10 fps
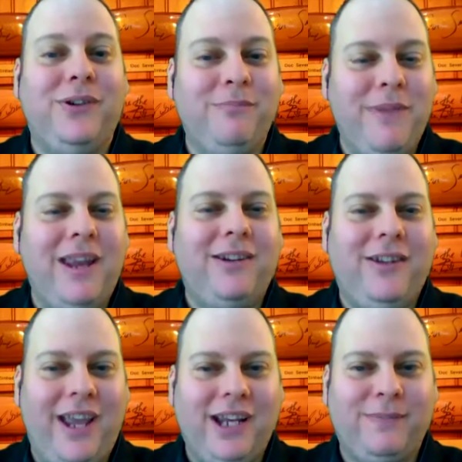
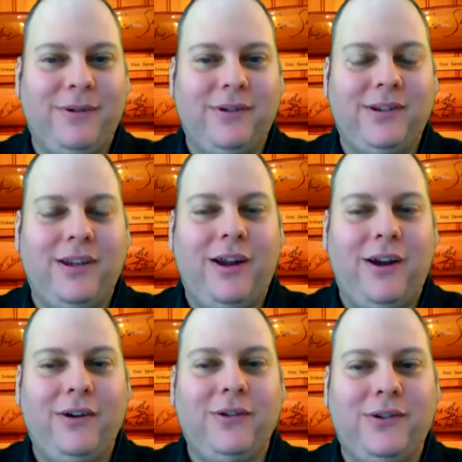medical experts
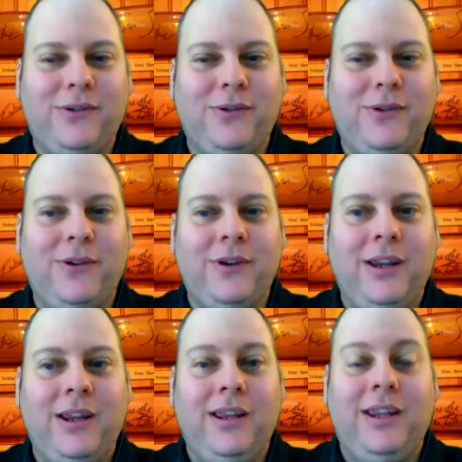aren't sure
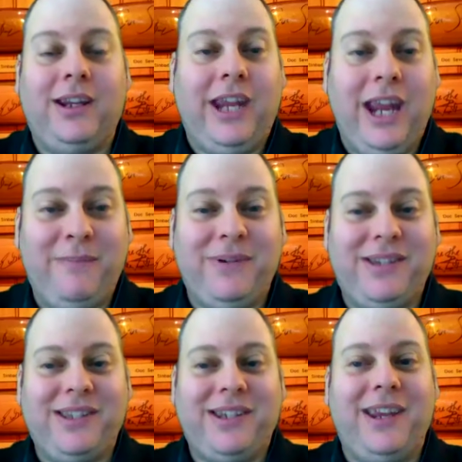that
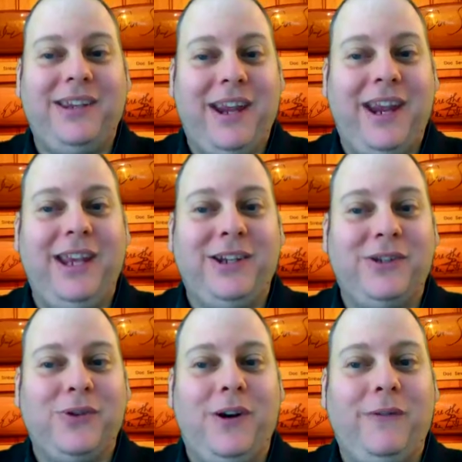campuses can gain
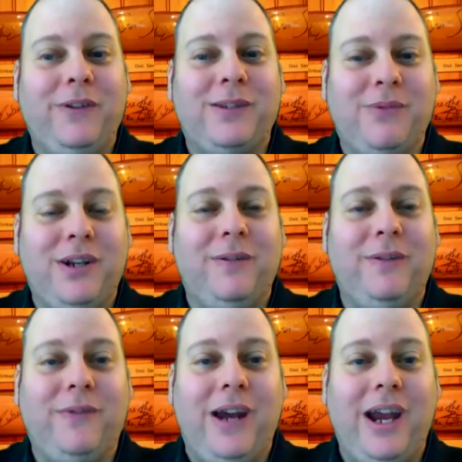control of the spread of
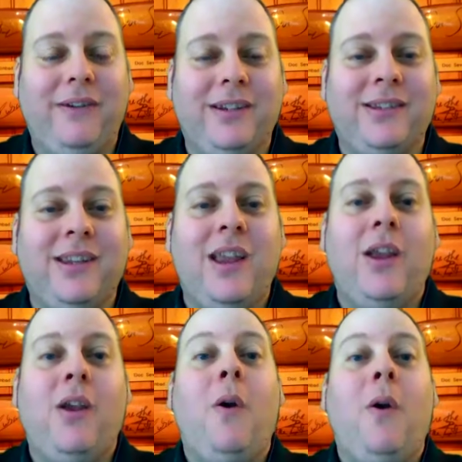the virus,
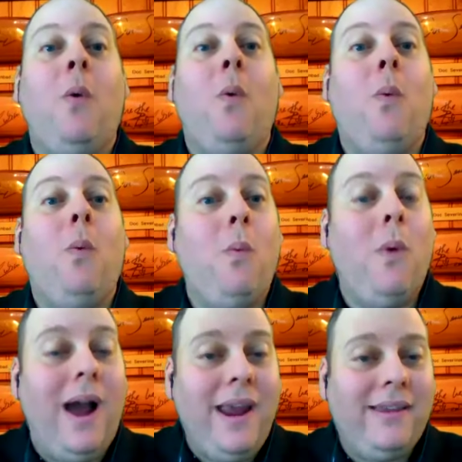
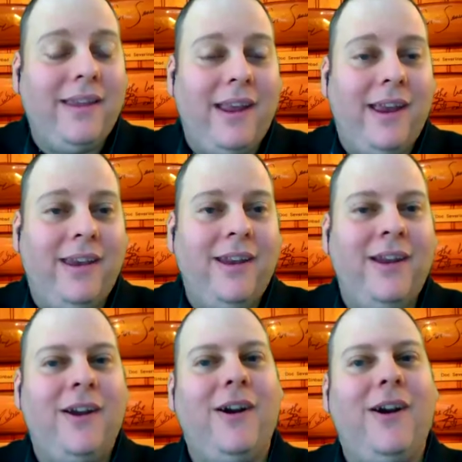why then
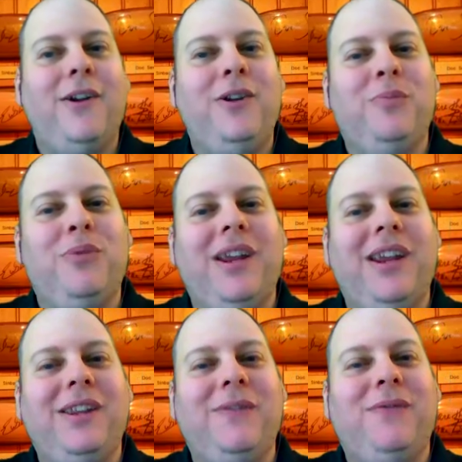are you
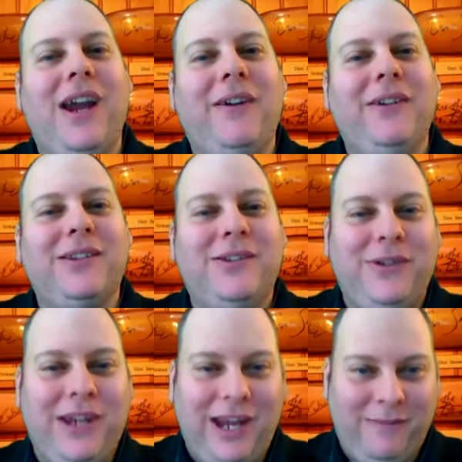bringing the virus to
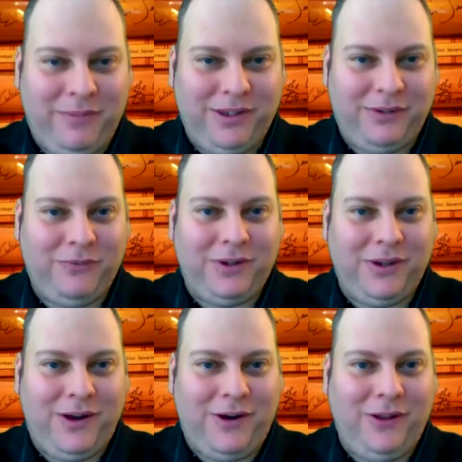campus with
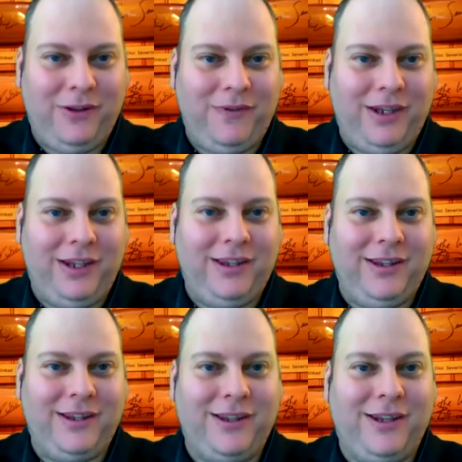all of the
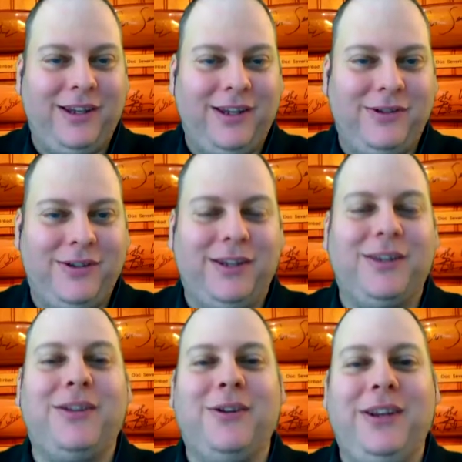as you said, the
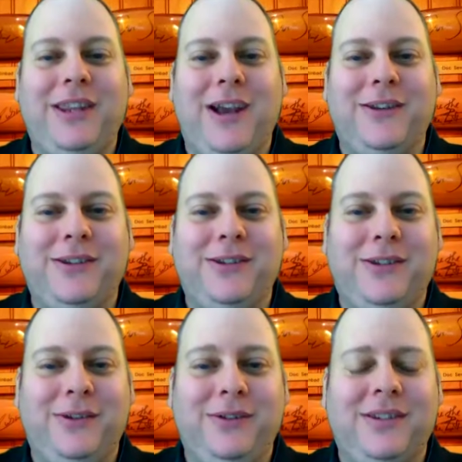30,000
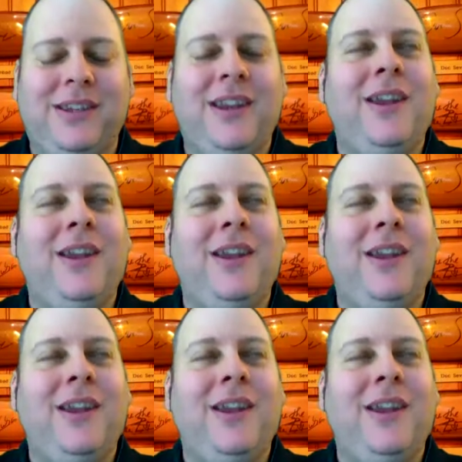students?